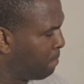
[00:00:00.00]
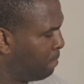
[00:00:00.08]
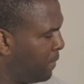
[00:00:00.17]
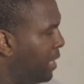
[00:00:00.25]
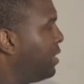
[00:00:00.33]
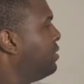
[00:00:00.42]

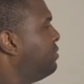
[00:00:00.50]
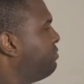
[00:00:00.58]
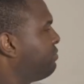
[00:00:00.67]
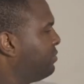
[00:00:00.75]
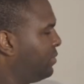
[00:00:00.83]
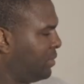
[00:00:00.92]
Yeah,
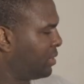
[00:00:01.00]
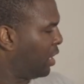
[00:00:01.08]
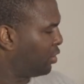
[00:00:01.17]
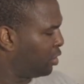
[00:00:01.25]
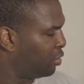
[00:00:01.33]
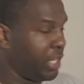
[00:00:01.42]
it's
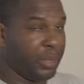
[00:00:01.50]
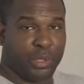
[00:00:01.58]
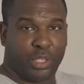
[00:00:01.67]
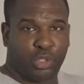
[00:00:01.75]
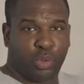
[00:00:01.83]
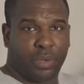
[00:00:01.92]
also chambered
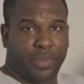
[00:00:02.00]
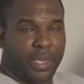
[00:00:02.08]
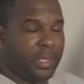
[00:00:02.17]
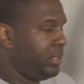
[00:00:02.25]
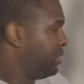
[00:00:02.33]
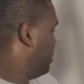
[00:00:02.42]
in 12 gauge.